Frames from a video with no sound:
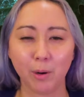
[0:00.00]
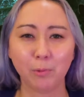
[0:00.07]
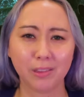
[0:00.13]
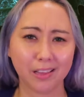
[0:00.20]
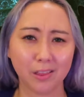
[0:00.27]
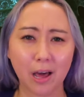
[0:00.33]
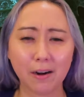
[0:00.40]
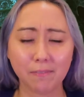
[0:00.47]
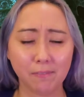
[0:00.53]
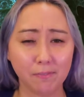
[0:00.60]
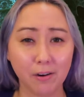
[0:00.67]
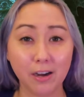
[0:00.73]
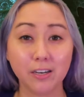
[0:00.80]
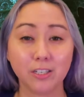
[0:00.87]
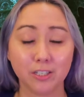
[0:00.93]
but with a lot of
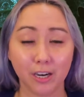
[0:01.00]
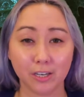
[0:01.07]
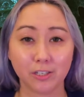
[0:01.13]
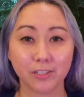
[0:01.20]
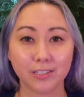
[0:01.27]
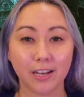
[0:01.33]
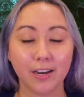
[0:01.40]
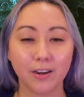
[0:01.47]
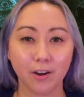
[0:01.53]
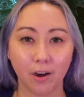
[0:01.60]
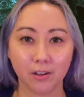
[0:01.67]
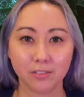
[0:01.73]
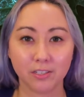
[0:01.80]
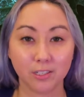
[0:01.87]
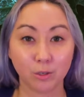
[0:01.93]
fun touches and
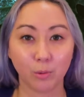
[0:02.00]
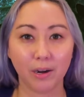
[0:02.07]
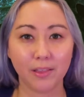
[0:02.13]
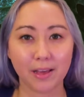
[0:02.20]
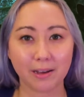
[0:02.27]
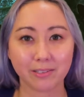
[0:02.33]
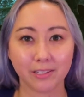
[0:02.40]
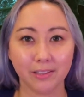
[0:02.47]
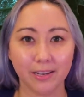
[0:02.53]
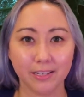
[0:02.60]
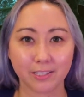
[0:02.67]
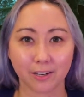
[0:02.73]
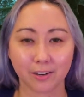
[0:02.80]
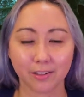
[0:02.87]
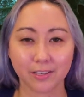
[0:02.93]
nods to 20,000
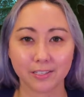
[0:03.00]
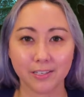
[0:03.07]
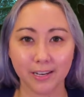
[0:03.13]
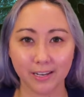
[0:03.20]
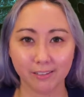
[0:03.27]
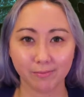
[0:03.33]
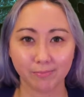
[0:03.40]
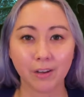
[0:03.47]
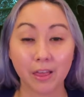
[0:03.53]
Leagues Under the Sea.